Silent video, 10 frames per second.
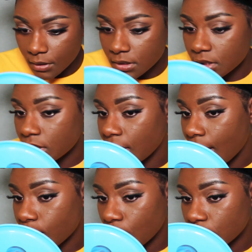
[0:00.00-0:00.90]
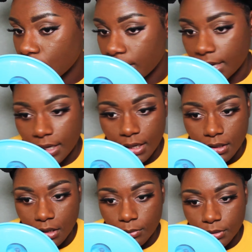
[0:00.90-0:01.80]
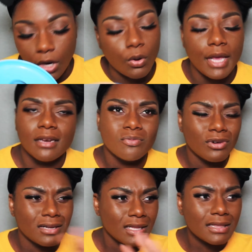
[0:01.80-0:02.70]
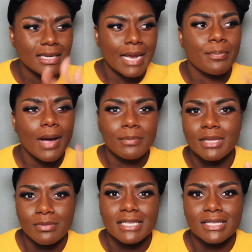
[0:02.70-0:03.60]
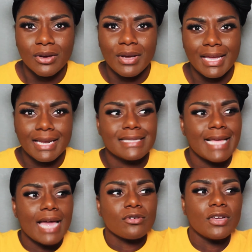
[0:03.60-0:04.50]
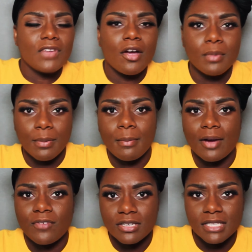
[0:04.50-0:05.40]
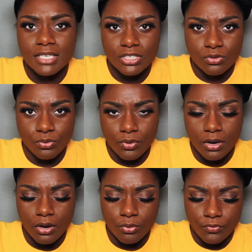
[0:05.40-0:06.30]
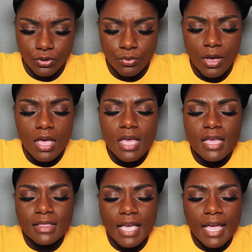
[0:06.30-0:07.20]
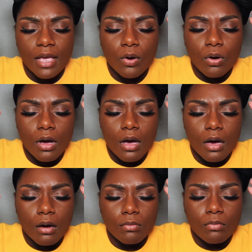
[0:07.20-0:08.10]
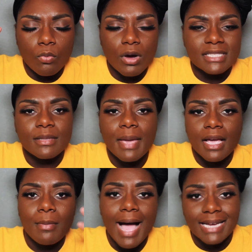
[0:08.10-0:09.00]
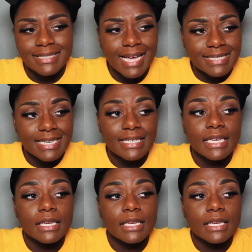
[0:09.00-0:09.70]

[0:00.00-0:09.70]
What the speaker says: So yeah, I'm going to go ahead and complete. Oh, and another thing that prompted me to go ahead, because I don't know if y'all remember my first initial review, that once the makeup oxidized, it